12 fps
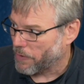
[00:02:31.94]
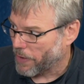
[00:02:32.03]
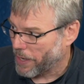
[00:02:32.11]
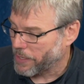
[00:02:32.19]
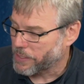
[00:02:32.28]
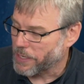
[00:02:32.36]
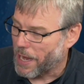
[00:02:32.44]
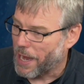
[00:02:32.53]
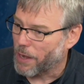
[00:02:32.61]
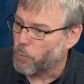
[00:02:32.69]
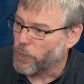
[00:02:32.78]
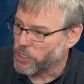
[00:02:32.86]
Right?
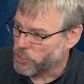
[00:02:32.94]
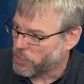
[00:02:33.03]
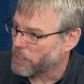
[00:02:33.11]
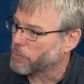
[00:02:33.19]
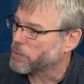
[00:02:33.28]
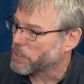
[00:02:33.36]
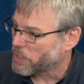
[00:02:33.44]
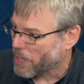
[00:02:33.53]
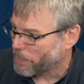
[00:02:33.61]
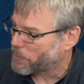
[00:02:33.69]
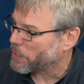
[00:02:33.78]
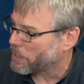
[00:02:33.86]
I wish that it was
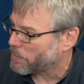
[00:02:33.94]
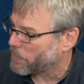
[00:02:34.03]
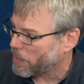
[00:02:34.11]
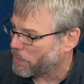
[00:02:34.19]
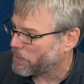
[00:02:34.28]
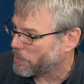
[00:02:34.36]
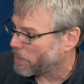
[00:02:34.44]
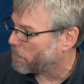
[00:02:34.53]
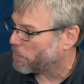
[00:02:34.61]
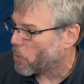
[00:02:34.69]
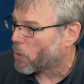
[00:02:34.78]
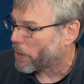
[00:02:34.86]
adopted
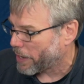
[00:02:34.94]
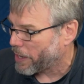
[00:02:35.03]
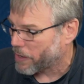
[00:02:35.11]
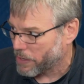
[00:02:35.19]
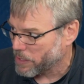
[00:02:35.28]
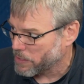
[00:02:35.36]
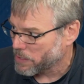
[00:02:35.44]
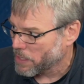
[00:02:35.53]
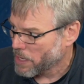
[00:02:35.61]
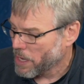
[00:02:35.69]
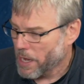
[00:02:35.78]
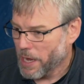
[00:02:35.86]
in more areas.
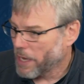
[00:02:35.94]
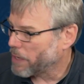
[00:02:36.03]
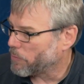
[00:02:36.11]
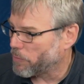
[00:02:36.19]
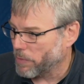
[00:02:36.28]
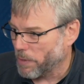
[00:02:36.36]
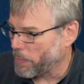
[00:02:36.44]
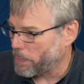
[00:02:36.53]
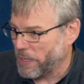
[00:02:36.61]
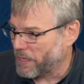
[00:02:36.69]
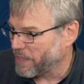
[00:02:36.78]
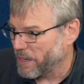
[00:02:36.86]
Let me
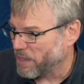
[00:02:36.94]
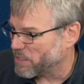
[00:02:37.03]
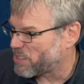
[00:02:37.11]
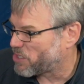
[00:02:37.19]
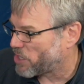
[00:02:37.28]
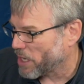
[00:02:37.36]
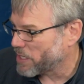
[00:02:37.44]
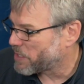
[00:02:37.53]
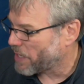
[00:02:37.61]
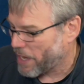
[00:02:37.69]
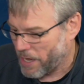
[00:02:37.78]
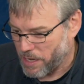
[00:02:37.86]
be clear, it's
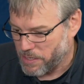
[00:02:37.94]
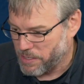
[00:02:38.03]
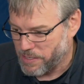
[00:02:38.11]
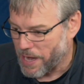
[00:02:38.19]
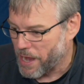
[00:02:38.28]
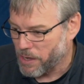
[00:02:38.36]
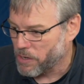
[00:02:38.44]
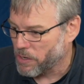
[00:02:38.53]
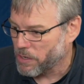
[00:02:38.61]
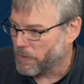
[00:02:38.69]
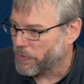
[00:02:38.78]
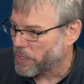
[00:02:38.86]
just a
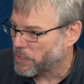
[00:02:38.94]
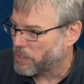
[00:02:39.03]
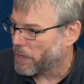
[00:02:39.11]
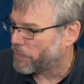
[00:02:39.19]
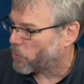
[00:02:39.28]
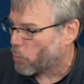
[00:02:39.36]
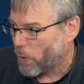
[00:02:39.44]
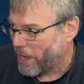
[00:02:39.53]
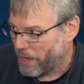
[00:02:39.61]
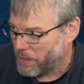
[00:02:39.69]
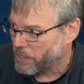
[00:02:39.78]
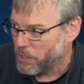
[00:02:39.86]
standard of the
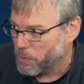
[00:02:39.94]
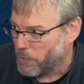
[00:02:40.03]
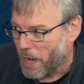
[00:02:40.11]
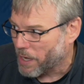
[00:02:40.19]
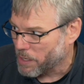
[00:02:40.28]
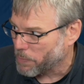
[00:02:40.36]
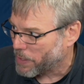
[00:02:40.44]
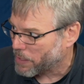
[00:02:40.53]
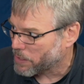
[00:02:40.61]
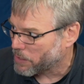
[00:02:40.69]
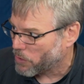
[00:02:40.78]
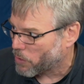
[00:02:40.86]
way that you
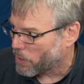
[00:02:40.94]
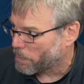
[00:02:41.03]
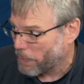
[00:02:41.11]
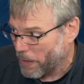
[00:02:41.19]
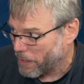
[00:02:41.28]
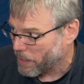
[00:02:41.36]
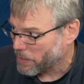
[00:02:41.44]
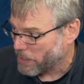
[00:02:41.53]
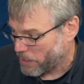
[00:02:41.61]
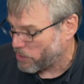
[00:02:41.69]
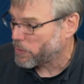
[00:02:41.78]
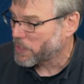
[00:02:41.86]
document your product,
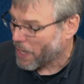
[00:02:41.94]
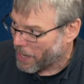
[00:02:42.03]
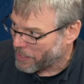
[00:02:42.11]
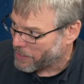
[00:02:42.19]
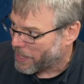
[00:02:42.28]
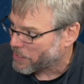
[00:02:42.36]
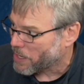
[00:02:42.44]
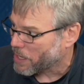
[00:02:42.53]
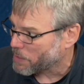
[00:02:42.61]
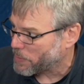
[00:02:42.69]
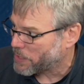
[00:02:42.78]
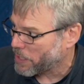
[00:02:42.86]
and you sign that
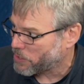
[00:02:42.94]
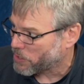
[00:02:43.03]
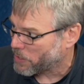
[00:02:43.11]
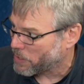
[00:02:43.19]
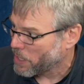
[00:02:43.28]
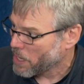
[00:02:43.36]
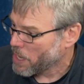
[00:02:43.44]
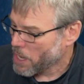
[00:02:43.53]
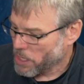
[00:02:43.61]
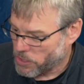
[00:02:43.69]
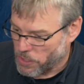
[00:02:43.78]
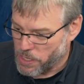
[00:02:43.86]
documentation
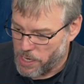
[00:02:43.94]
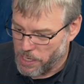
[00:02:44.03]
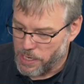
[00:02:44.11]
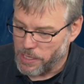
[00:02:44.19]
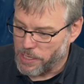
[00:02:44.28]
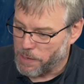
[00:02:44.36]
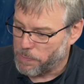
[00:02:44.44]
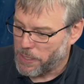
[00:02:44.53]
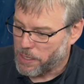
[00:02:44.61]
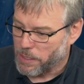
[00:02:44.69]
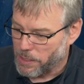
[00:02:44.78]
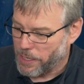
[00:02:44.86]
so that it can then
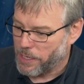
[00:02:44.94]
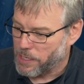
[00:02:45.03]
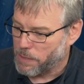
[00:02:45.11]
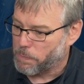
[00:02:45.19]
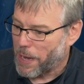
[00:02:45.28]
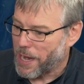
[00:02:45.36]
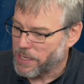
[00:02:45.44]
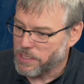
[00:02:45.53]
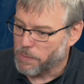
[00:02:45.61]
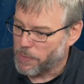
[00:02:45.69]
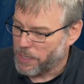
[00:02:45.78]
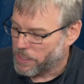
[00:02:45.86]
be collated by
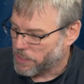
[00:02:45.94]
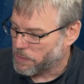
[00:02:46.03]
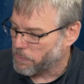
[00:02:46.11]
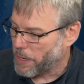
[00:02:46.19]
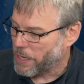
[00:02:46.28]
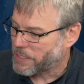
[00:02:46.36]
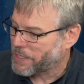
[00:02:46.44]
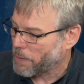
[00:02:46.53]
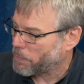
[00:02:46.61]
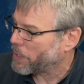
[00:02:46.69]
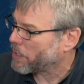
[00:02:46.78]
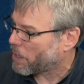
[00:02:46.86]
somebody that's
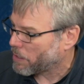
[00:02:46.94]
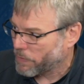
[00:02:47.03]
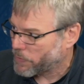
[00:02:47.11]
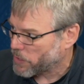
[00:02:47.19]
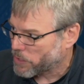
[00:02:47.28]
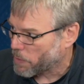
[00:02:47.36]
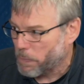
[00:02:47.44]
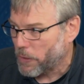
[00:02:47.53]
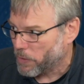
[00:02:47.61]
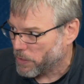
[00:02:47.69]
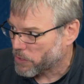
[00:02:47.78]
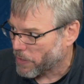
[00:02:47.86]
assembling all of those
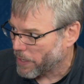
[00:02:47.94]
components. Right?